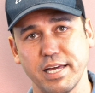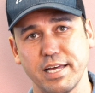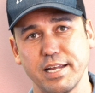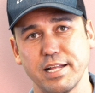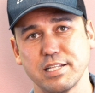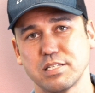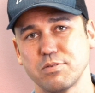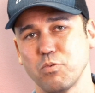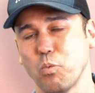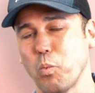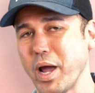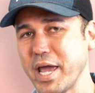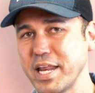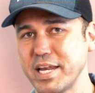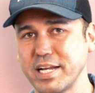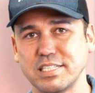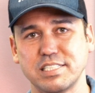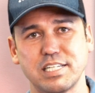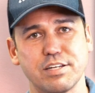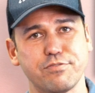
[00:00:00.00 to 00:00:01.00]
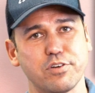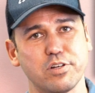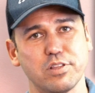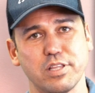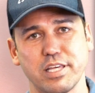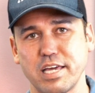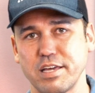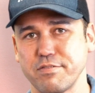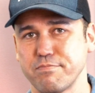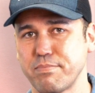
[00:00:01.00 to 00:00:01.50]
and it's weighted
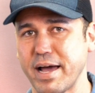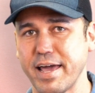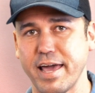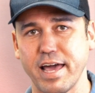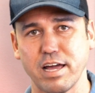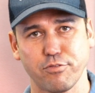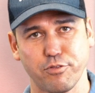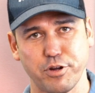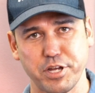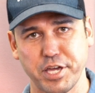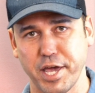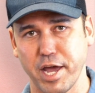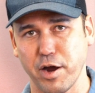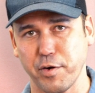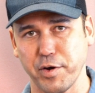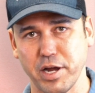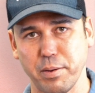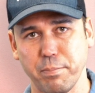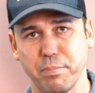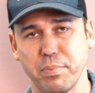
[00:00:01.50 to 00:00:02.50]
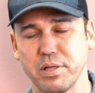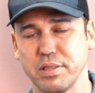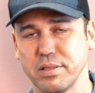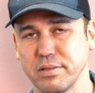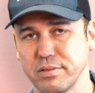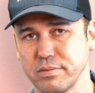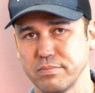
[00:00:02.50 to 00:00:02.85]
differently by every carrier, but